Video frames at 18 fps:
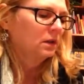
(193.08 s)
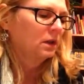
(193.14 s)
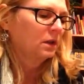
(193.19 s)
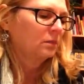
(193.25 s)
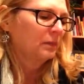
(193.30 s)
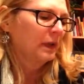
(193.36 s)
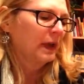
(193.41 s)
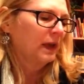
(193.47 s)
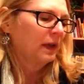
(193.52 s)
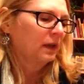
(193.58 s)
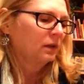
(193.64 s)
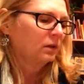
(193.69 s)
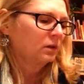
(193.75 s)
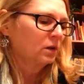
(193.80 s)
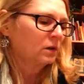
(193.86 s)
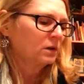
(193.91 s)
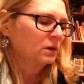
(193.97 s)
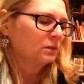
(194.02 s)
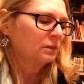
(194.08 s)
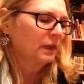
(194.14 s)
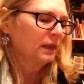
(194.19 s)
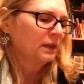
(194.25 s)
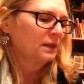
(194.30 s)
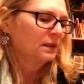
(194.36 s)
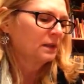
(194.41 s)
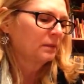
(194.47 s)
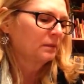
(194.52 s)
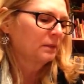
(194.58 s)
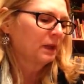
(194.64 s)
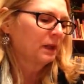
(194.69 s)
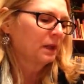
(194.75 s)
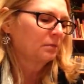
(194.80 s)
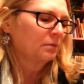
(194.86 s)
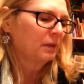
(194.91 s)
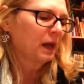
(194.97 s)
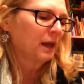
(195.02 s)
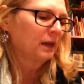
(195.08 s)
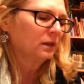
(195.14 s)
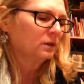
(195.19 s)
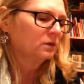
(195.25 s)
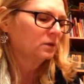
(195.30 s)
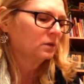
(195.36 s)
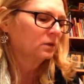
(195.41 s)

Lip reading: The man also pinned something on Maya's